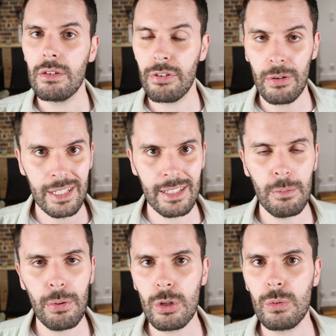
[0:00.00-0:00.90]
For
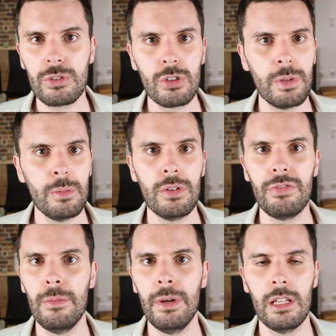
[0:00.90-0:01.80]
example, you want to be more
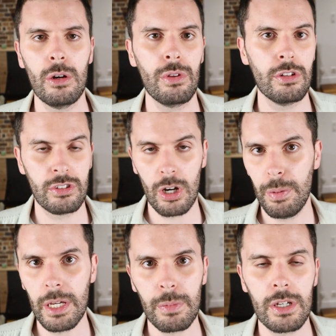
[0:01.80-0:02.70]
familiar with the
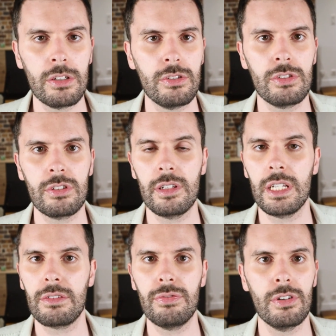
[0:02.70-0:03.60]
topic because you're
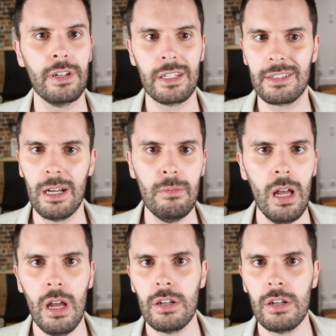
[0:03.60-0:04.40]
studying for an exam.